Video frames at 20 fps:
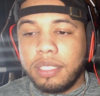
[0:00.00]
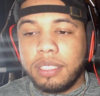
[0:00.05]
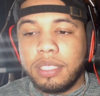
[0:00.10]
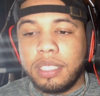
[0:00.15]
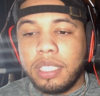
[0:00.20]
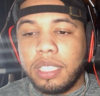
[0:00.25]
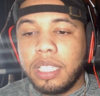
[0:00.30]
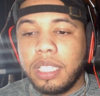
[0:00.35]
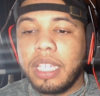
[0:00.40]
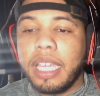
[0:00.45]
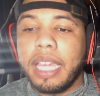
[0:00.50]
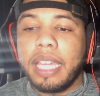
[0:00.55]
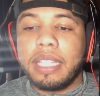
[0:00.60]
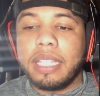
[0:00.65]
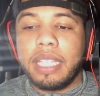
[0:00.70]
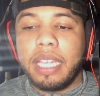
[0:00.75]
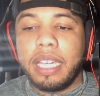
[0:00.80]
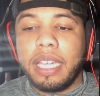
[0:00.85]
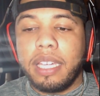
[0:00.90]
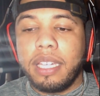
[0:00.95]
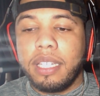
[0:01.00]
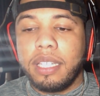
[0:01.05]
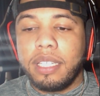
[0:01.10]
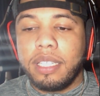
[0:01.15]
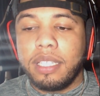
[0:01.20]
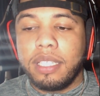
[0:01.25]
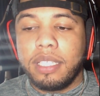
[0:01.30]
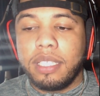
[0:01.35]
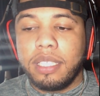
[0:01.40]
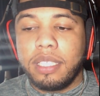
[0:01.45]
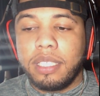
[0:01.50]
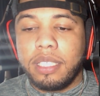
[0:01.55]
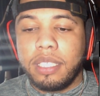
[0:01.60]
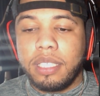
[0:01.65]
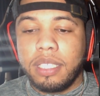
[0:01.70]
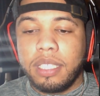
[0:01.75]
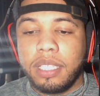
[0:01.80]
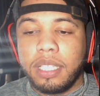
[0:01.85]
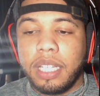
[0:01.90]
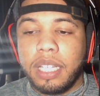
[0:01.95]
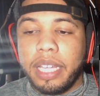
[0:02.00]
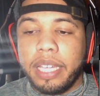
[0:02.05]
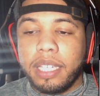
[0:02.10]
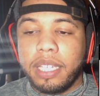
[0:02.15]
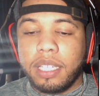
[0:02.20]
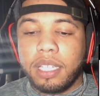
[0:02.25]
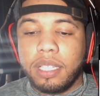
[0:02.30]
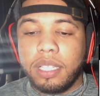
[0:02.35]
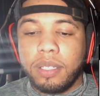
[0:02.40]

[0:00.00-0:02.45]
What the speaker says: to look at that. Like,